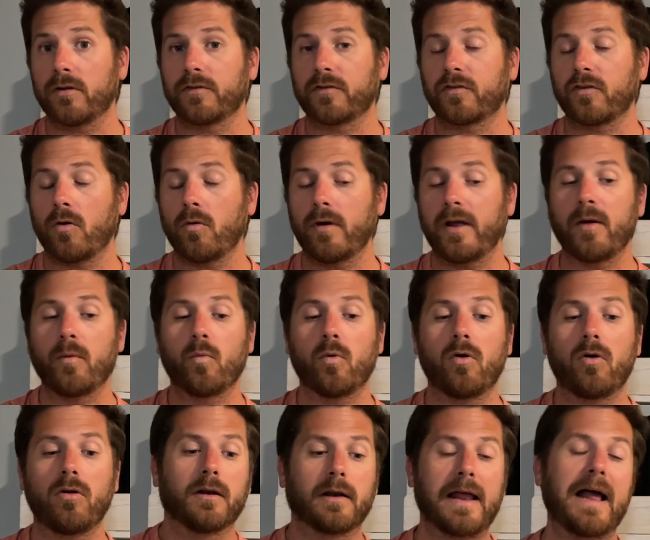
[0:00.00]
so it
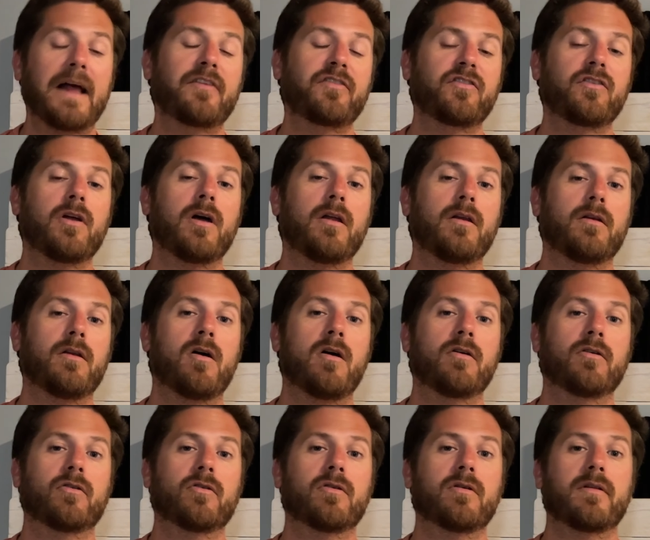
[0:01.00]
will last a lot
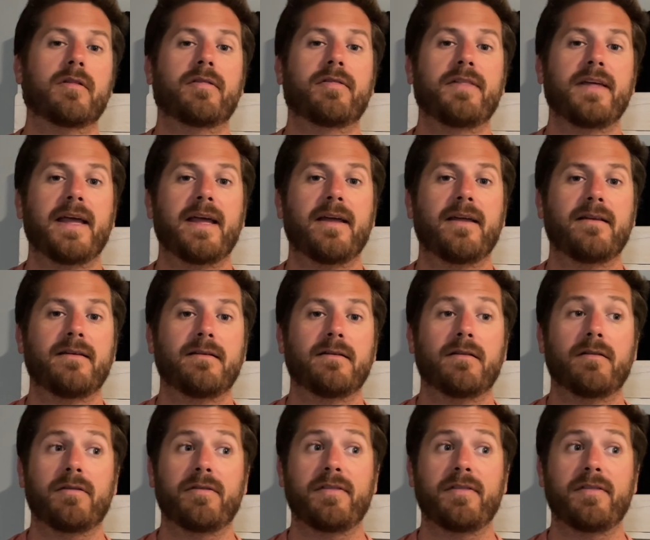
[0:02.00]
longer than